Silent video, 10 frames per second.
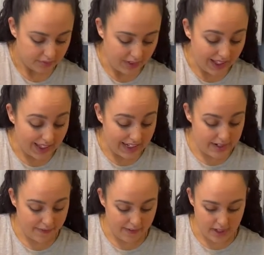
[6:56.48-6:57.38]
like to
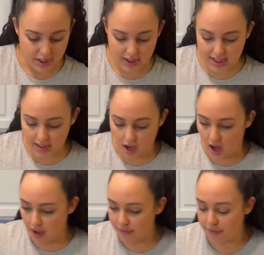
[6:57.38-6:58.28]
finish these
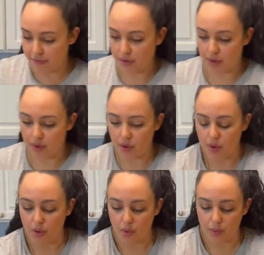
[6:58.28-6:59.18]
off
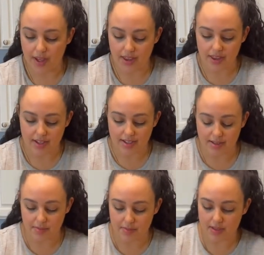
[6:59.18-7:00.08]
with
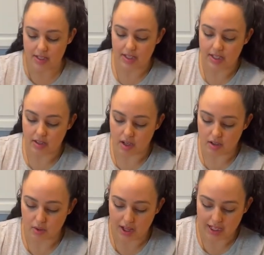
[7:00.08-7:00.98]
some sea salt.
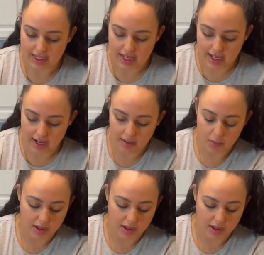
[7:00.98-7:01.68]
So I like to hit them with a